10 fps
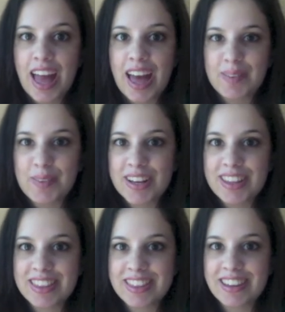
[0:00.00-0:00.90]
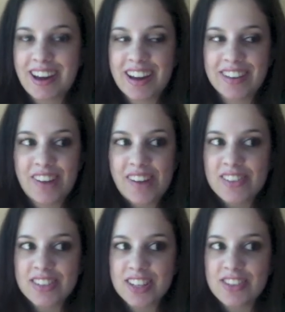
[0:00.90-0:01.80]
and what kind of
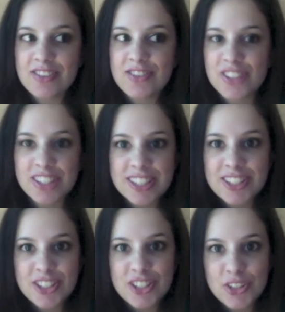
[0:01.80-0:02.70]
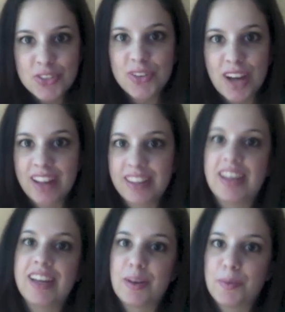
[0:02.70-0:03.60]
covers that you just do not
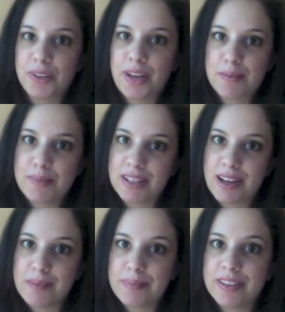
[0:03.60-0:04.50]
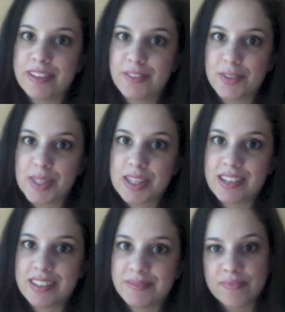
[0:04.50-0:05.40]
like and will not pick up if you see it.
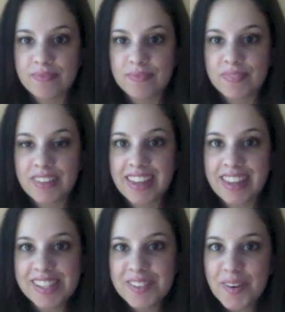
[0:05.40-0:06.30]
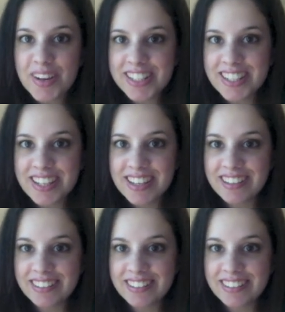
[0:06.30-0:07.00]
Thanks for watching!